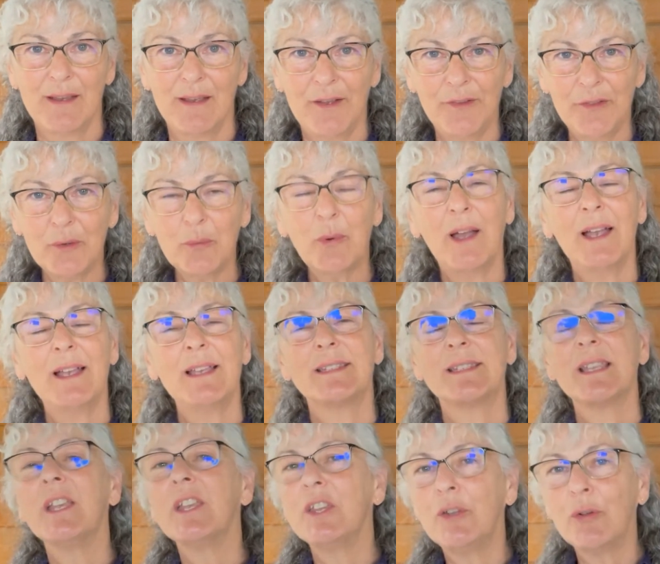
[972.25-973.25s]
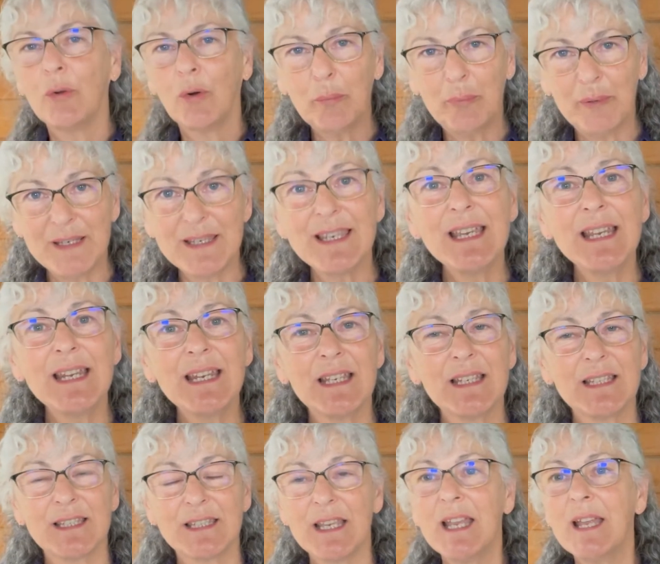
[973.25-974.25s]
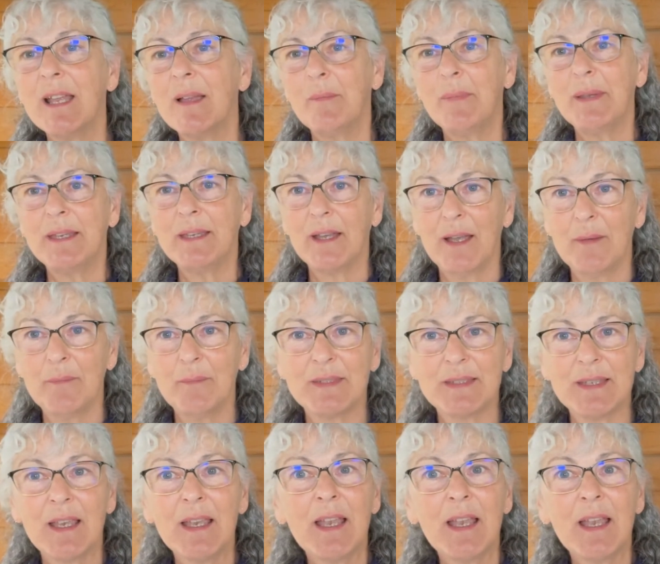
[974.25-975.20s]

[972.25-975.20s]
Otherwise, your busyness becomes